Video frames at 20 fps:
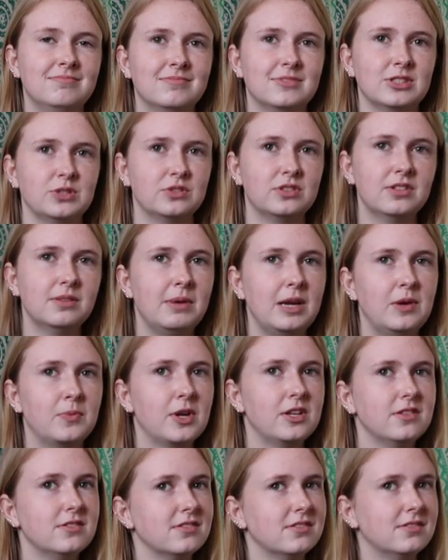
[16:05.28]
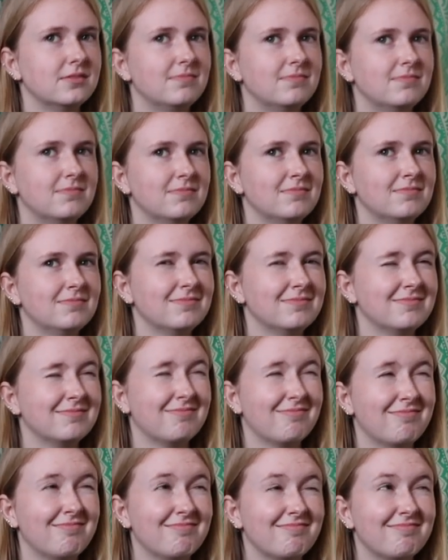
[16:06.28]
Yeah. Okay, that's
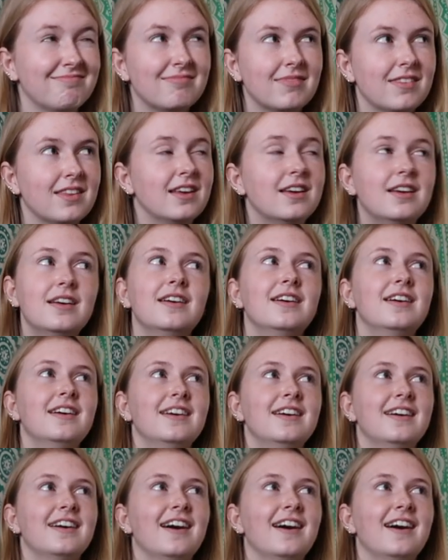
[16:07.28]
cool. That's good.